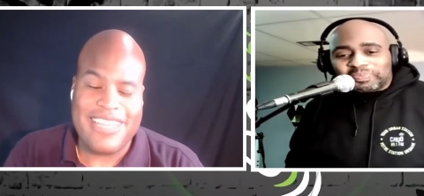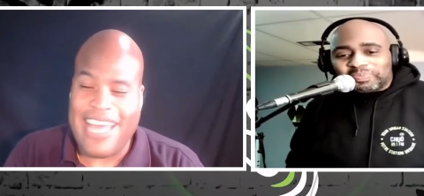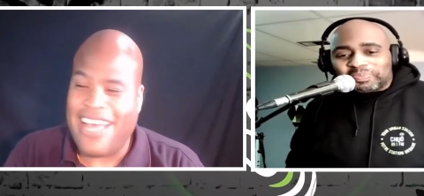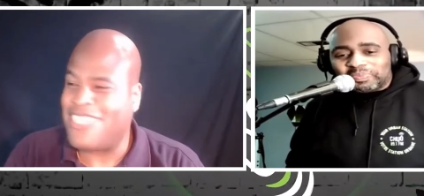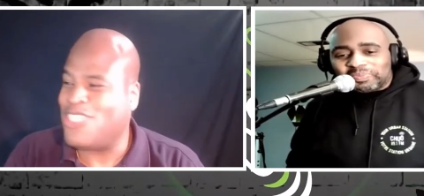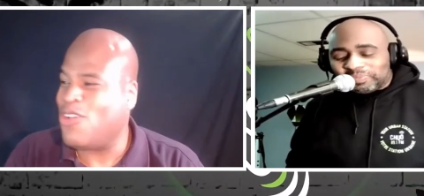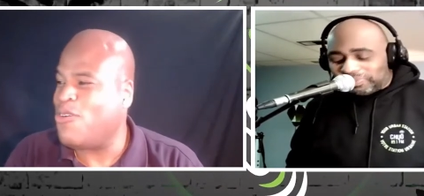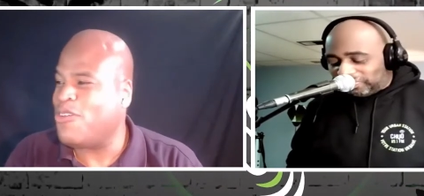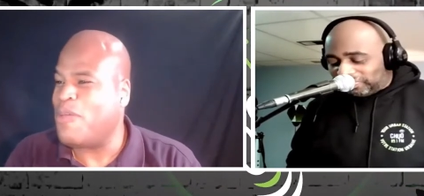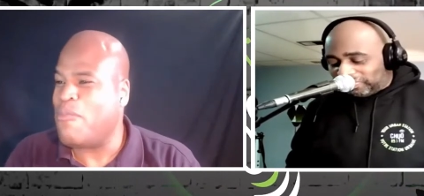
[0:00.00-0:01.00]
Speaker 1: Yeah,
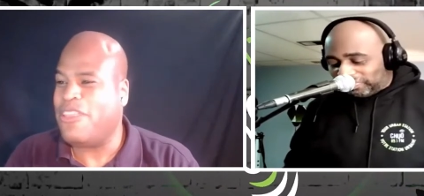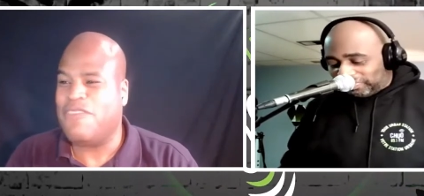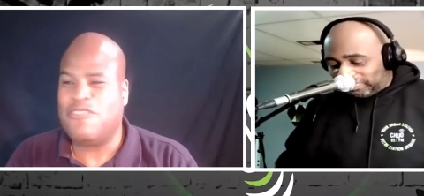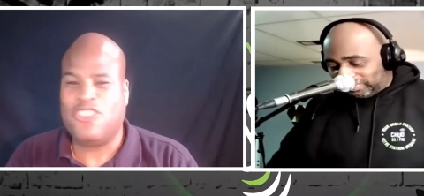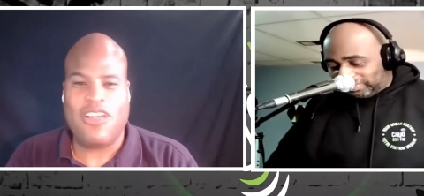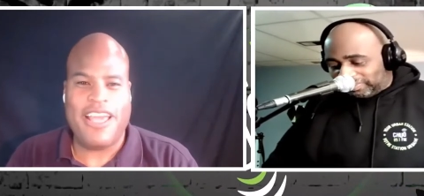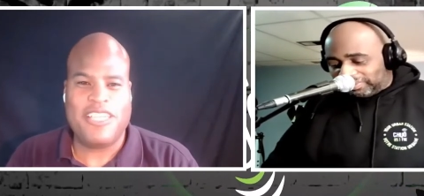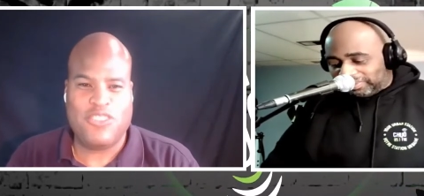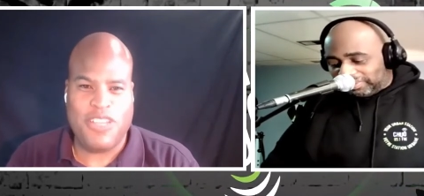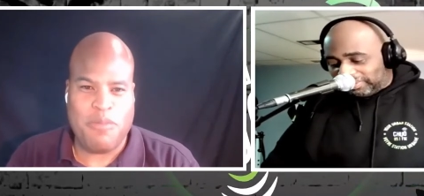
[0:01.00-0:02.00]
so the month of
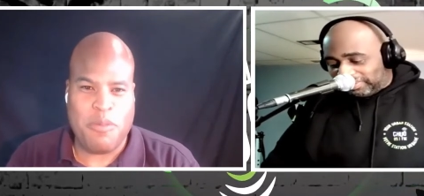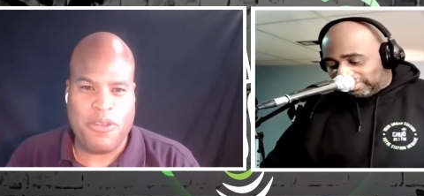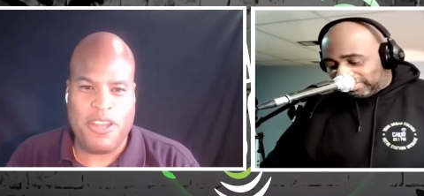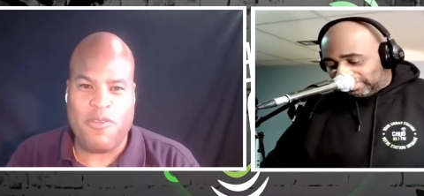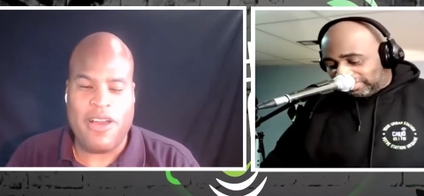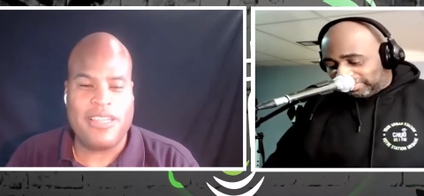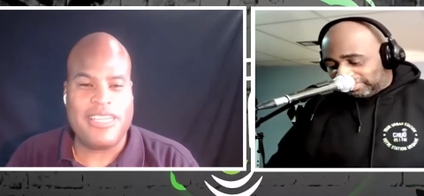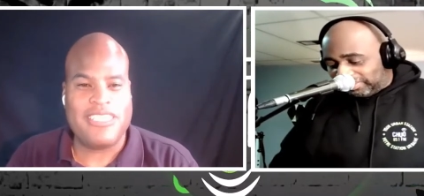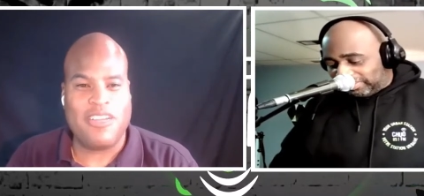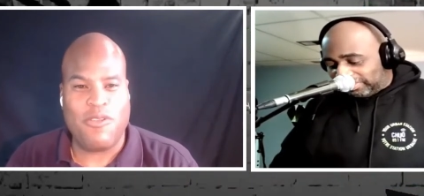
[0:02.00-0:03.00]
July is treating me pretty
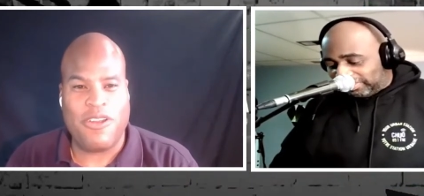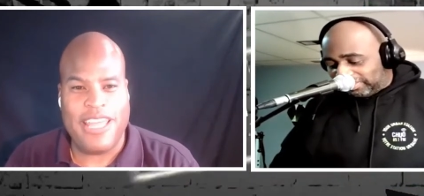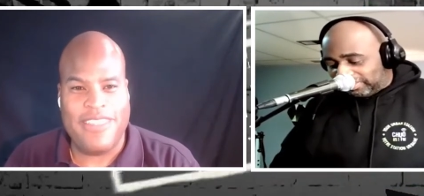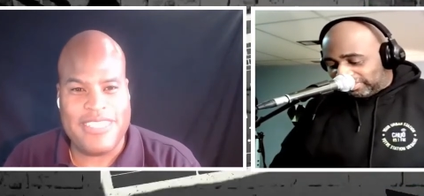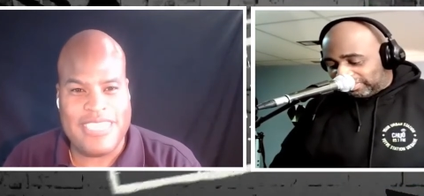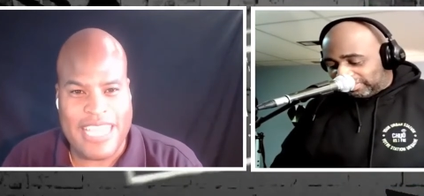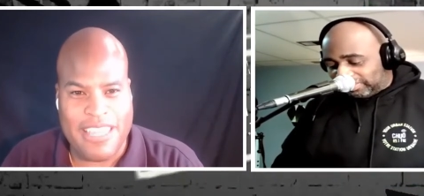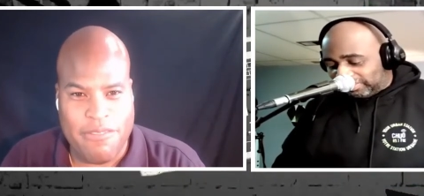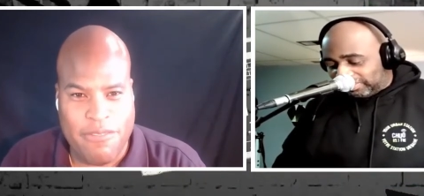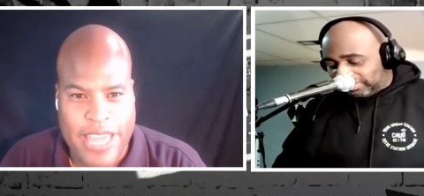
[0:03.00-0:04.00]
well. Listen, we're in the
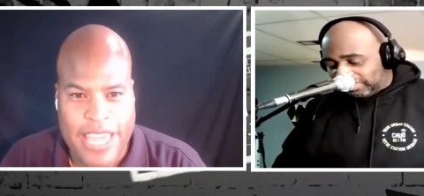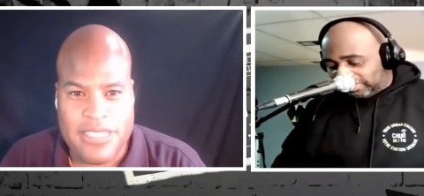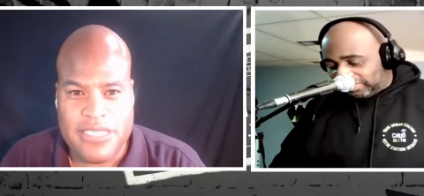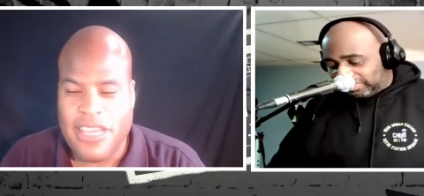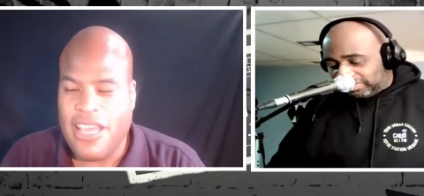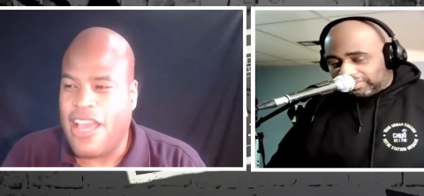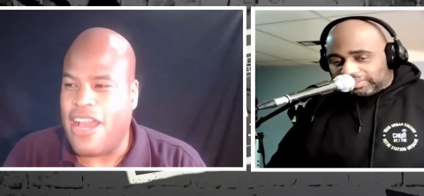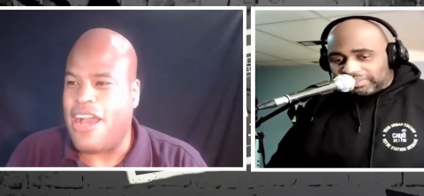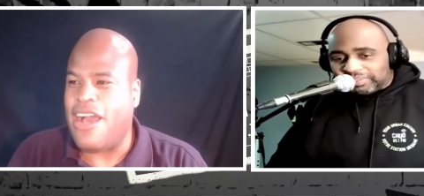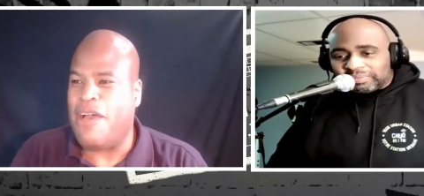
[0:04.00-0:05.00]
second phase.
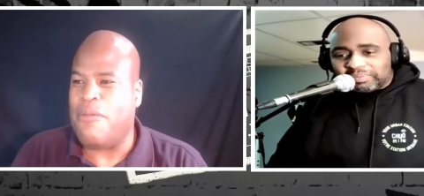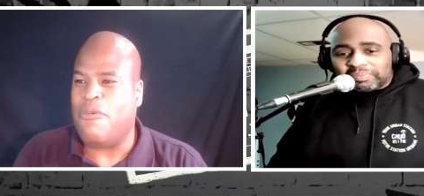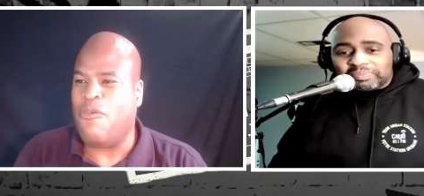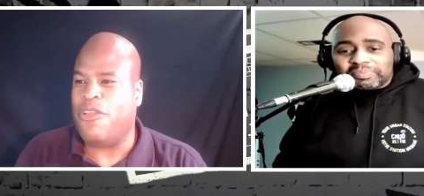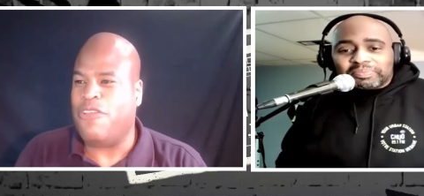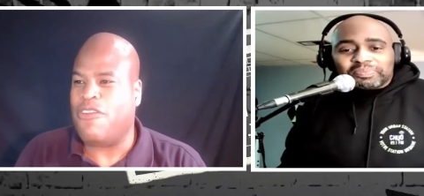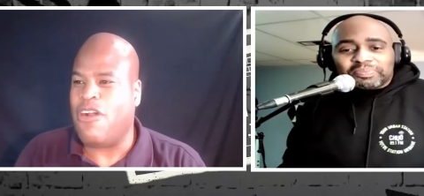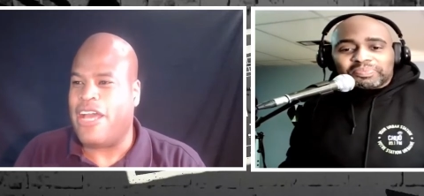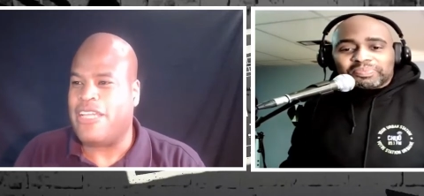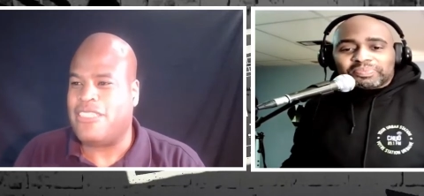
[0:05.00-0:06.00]
Um,
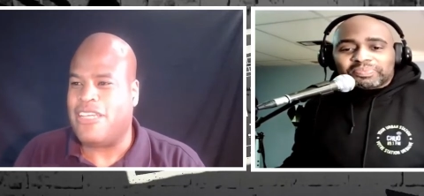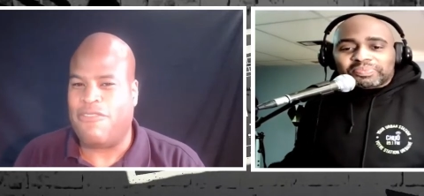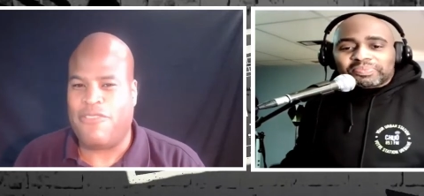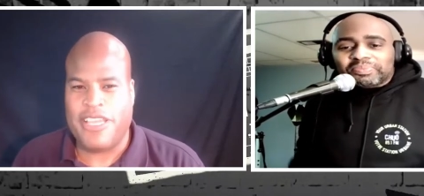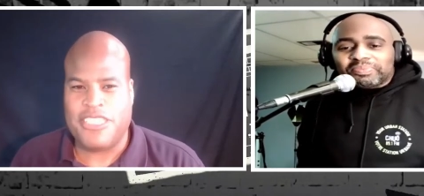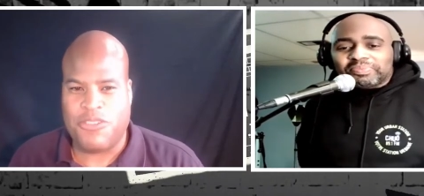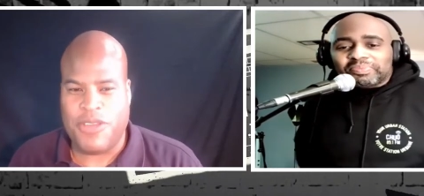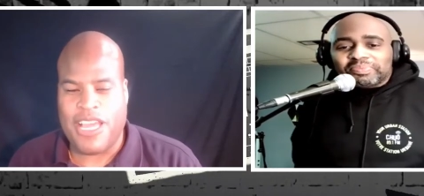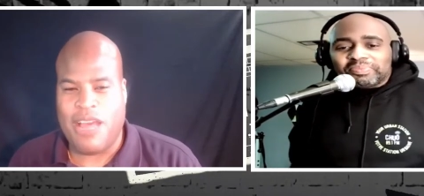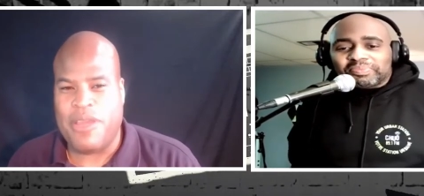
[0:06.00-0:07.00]
we've got uh, phase
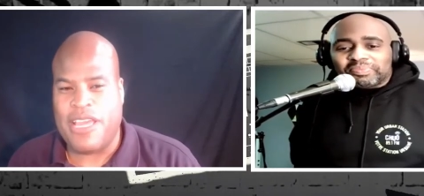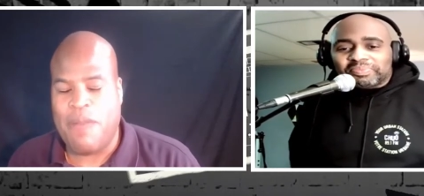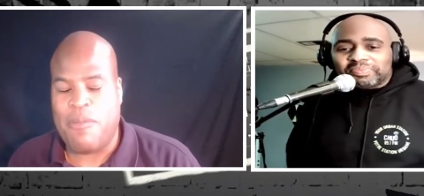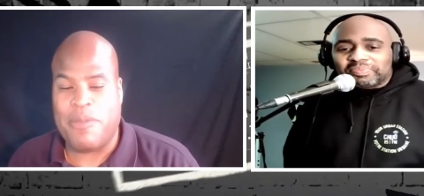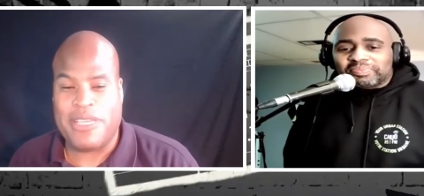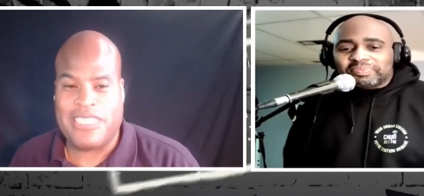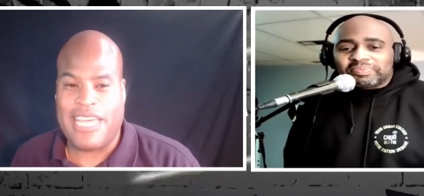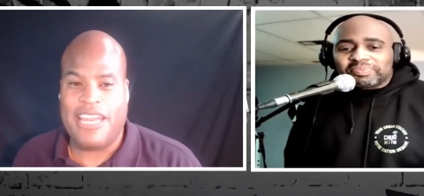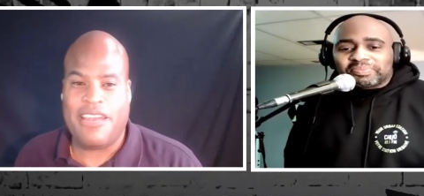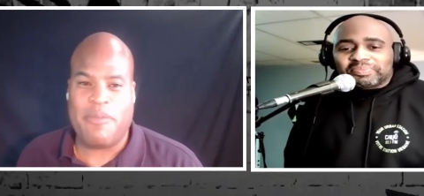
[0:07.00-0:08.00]
three coming up. I'm
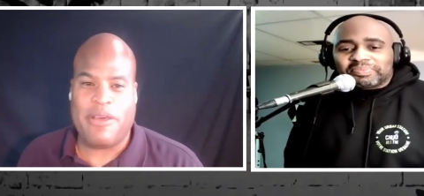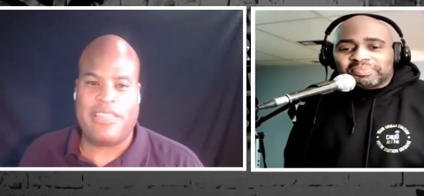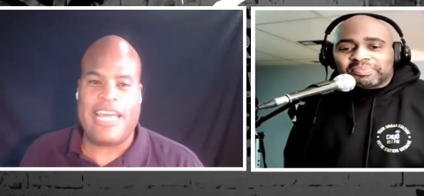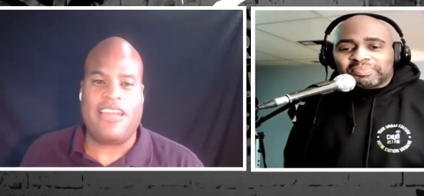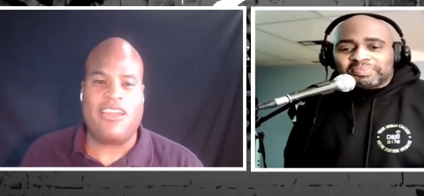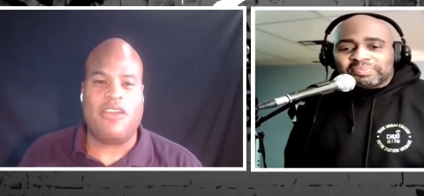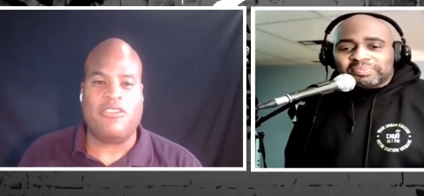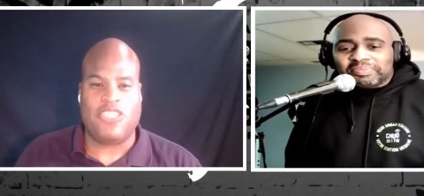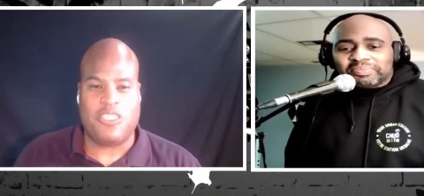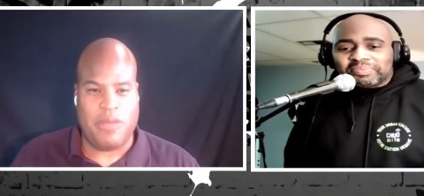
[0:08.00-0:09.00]
excited about that,
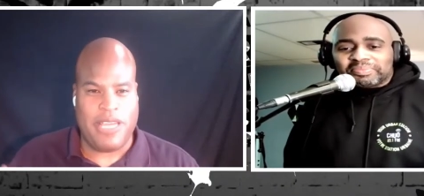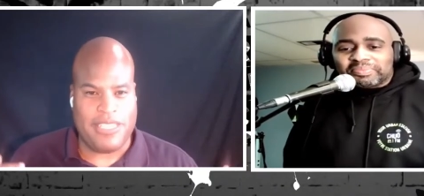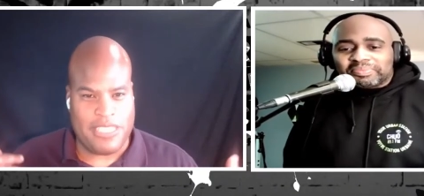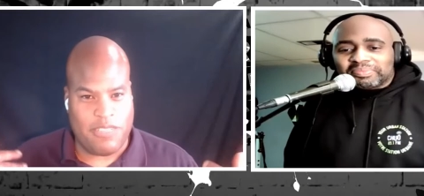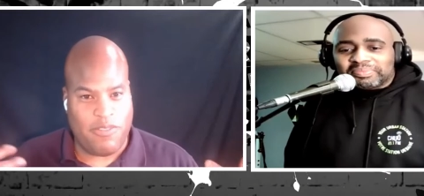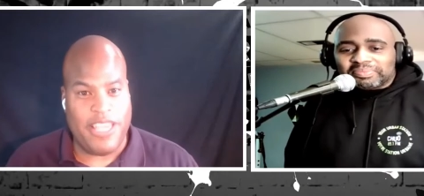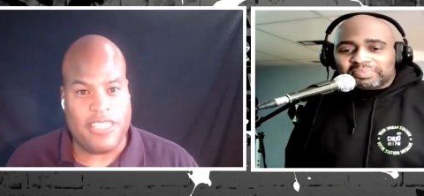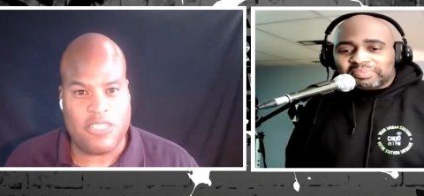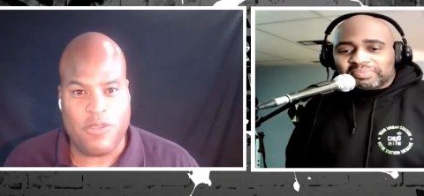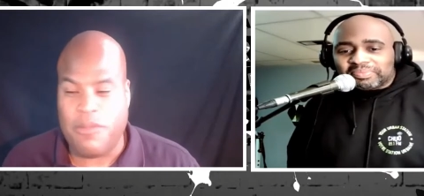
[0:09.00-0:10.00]
not just because it's
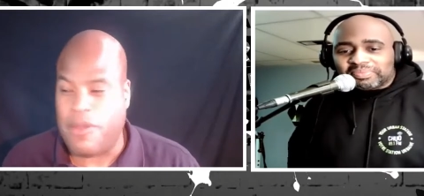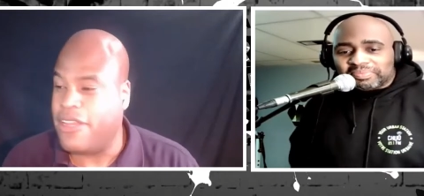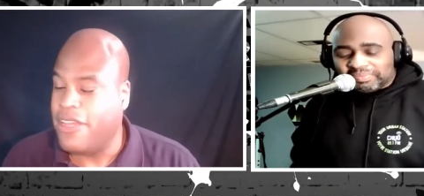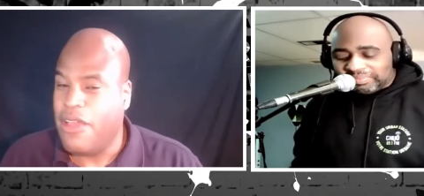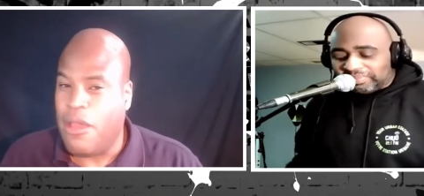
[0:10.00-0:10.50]
phase three, but